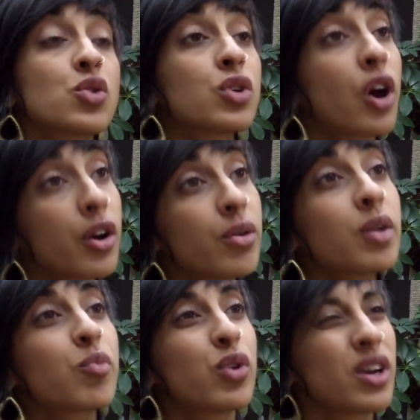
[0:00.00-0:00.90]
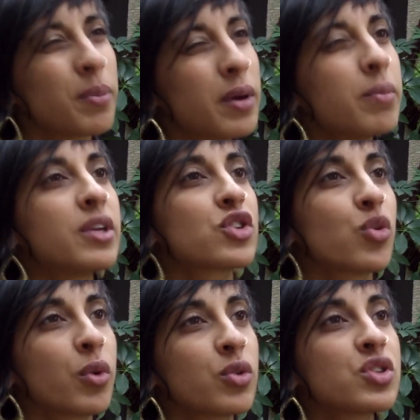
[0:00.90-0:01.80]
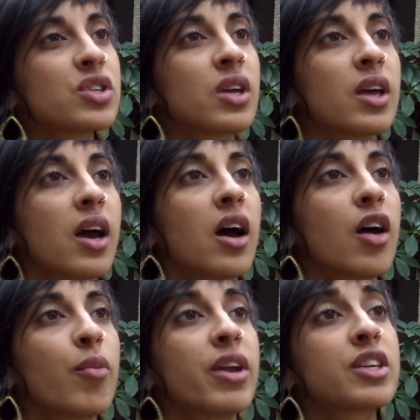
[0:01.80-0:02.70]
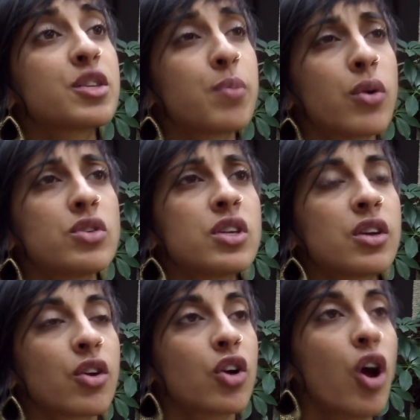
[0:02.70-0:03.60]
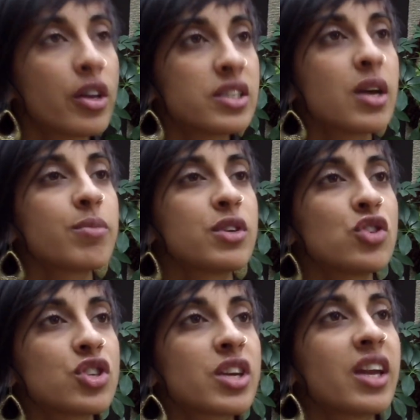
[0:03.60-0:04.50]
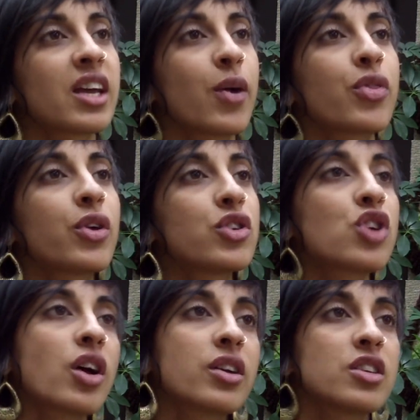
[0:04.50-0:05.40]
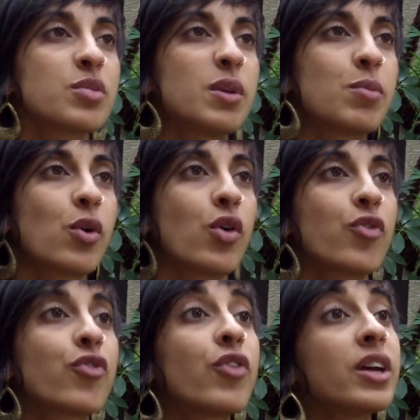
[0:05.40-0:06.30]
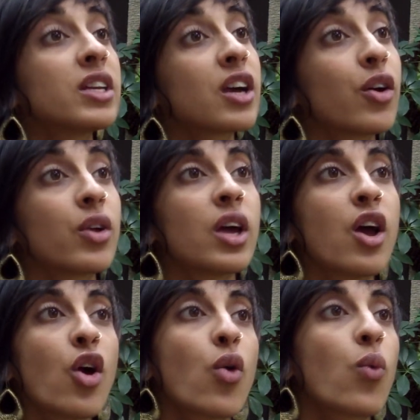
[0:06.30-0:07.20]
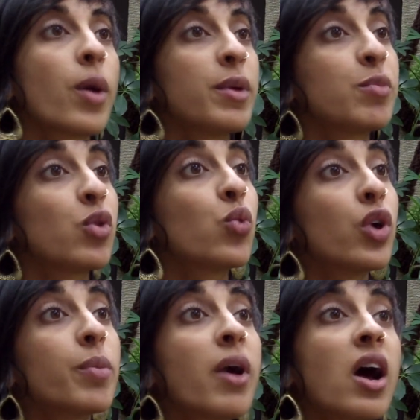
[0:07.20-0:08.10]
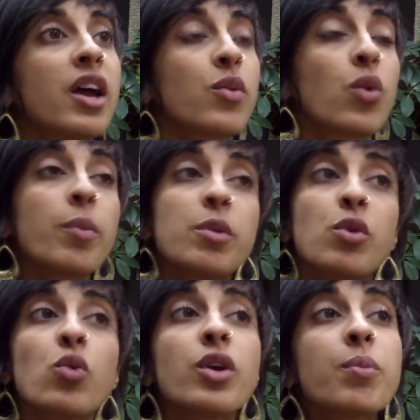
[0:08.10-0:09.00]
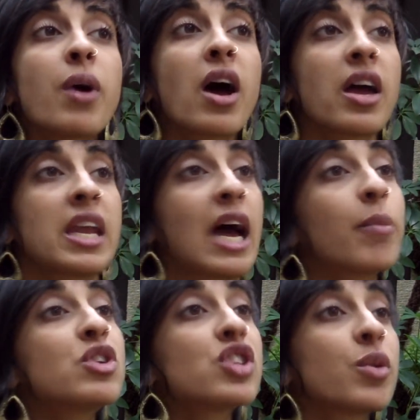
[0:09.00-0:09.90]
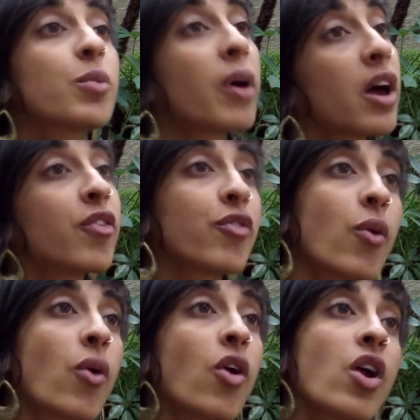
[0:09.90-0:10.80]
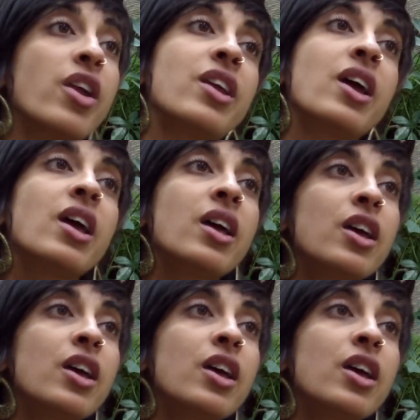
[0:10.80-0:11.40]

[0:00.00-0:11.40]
So garnering pre-commitment almost, and exposing your concept and just getting out there and talking to people and finding out what people would buy and what people wouldn't buy and how much they would buy it for, and